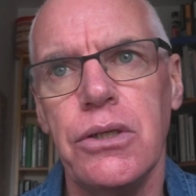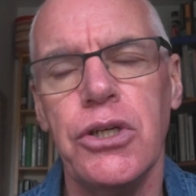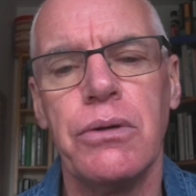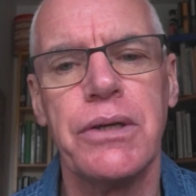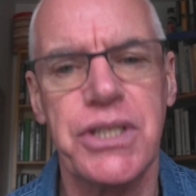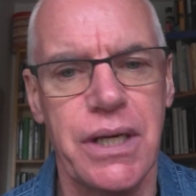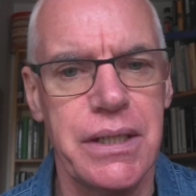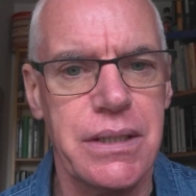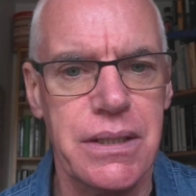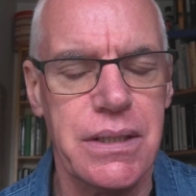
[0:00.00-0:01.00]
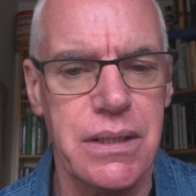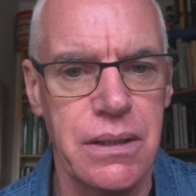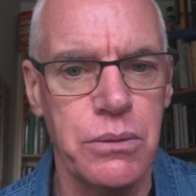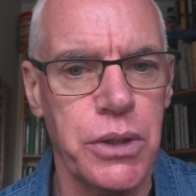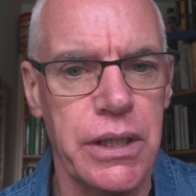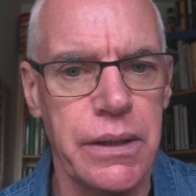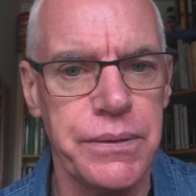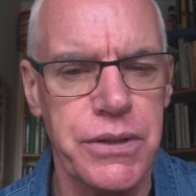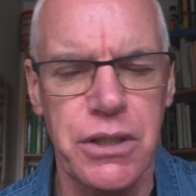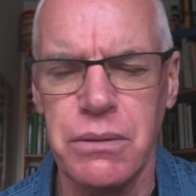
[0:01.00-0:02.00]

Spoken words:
neuroscientists in the world